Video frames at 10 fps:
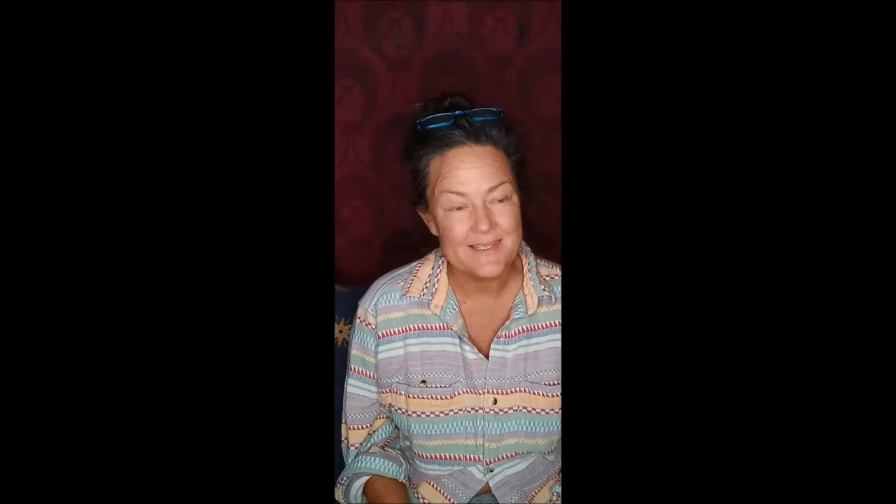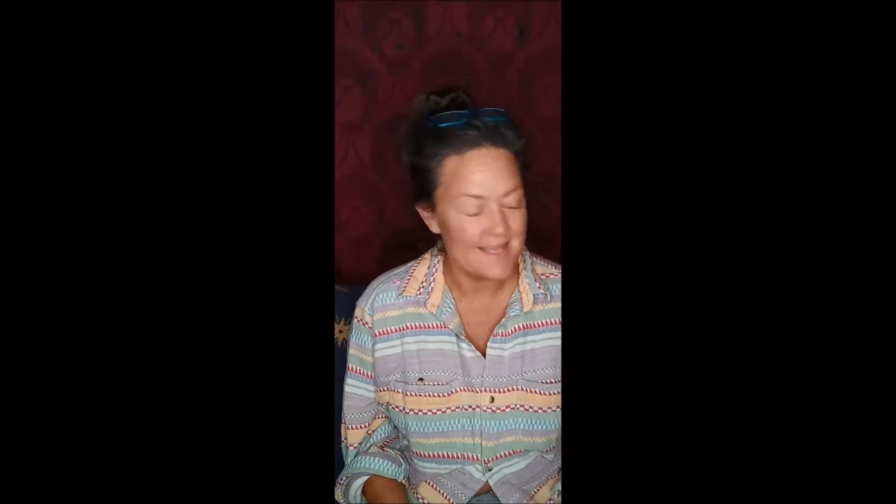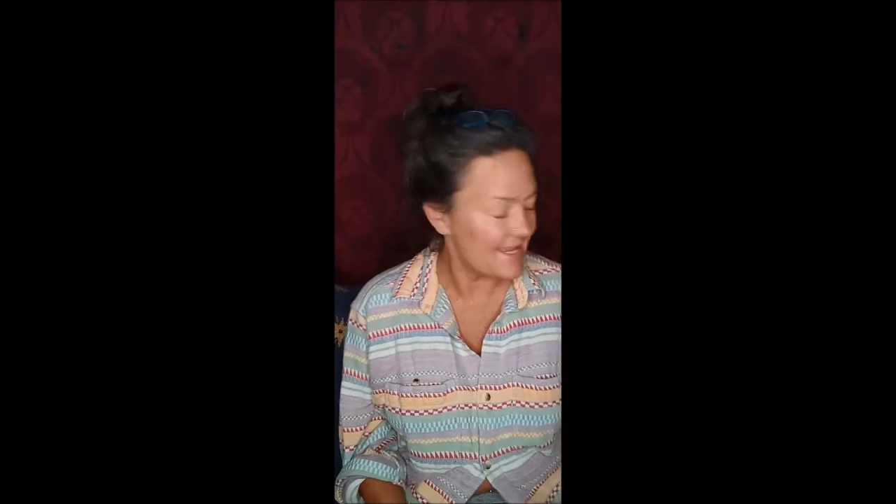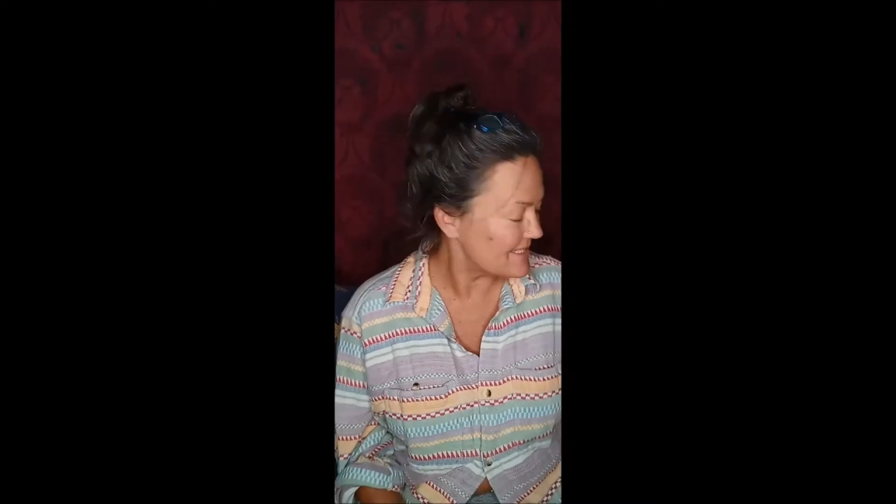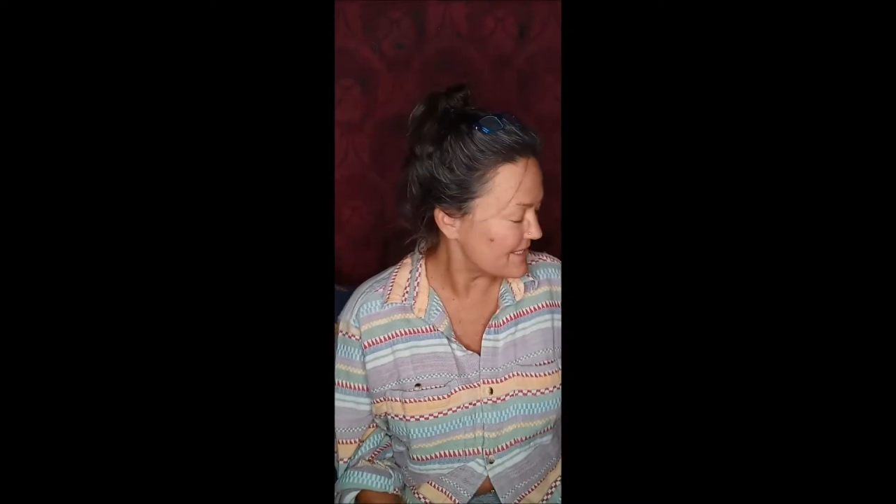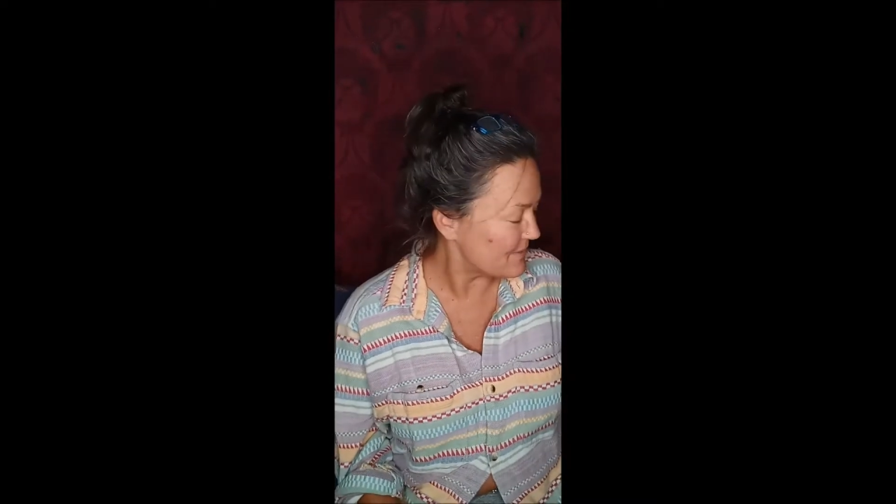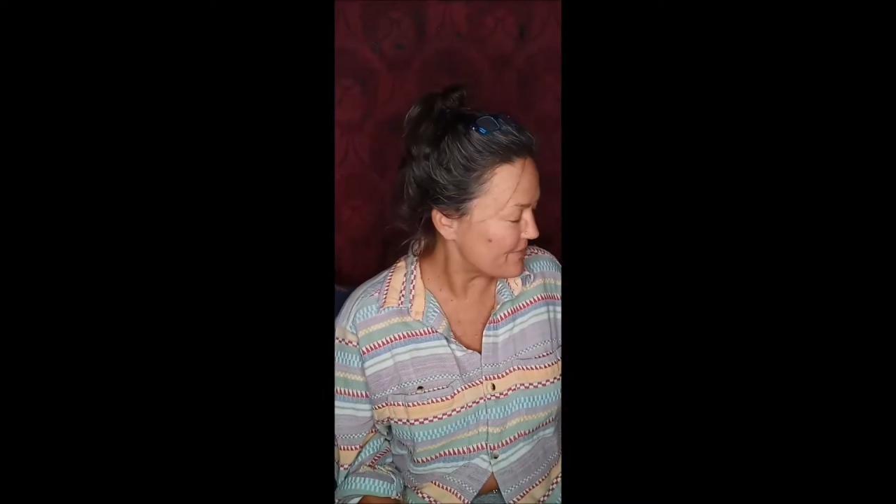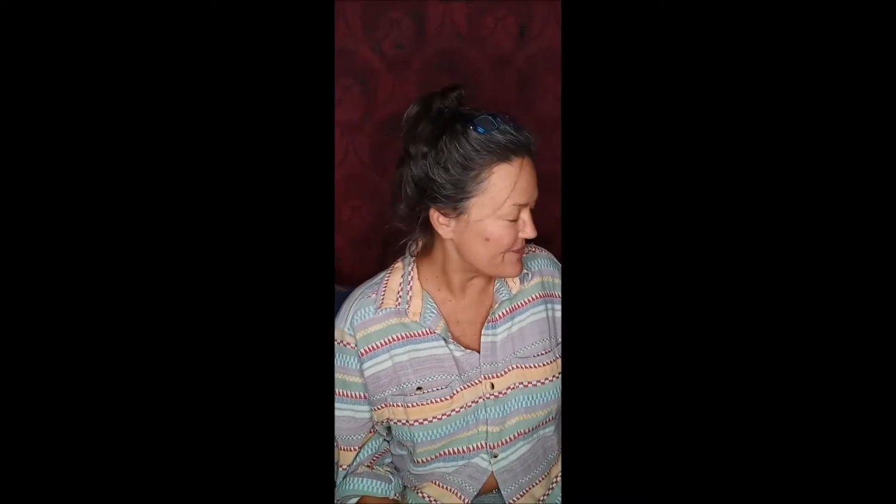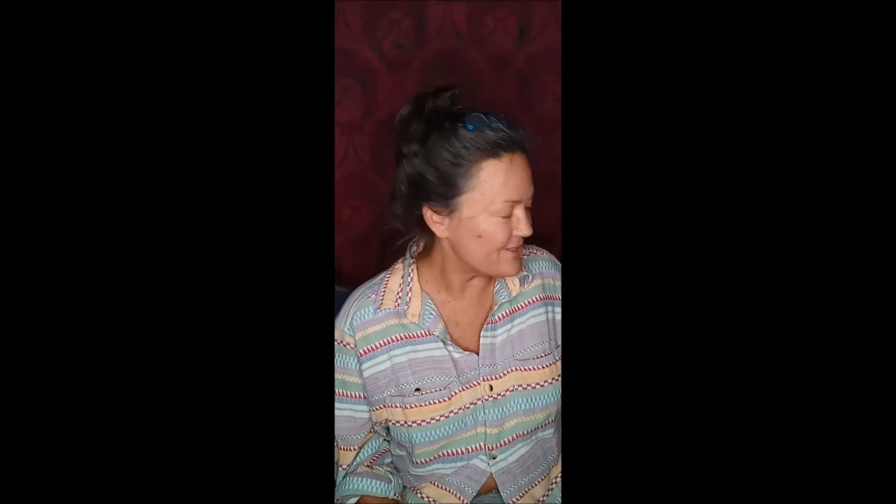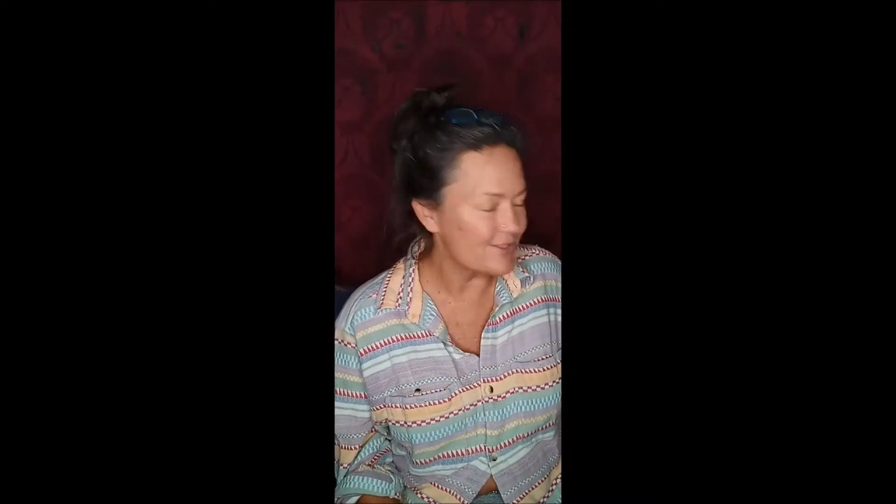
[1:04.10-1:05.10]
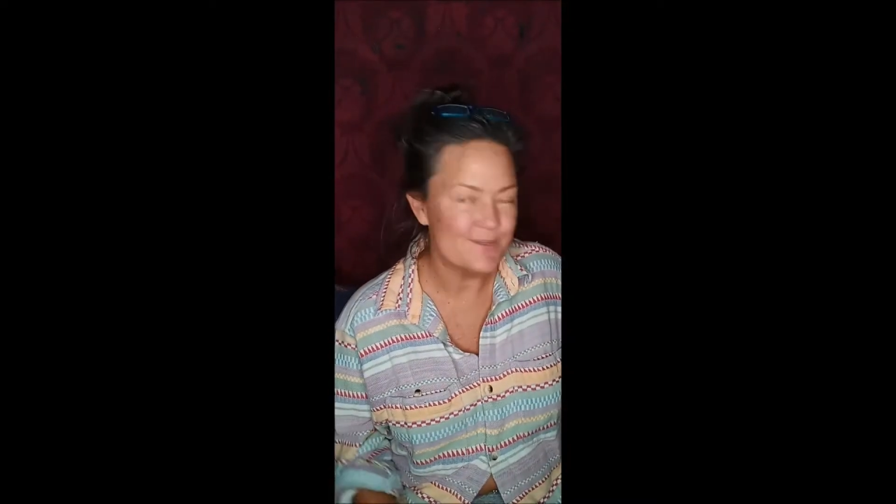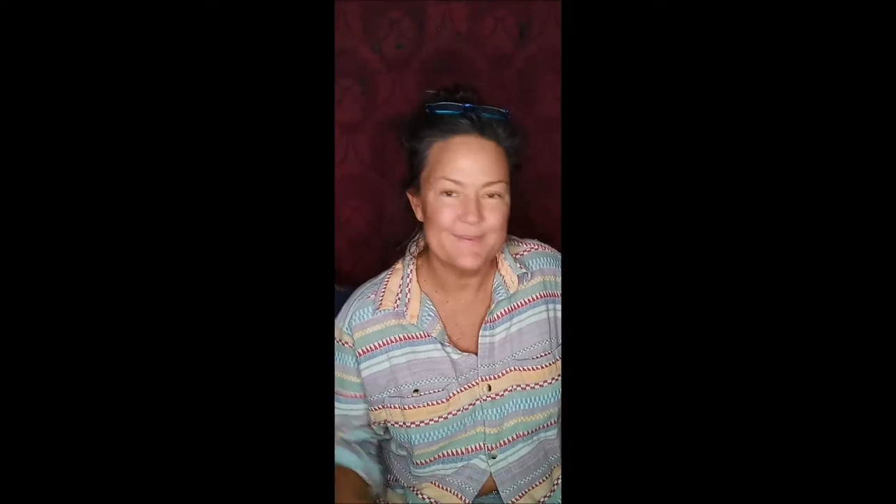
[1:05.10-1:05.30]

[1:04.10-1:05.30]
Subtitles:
take it to the printers.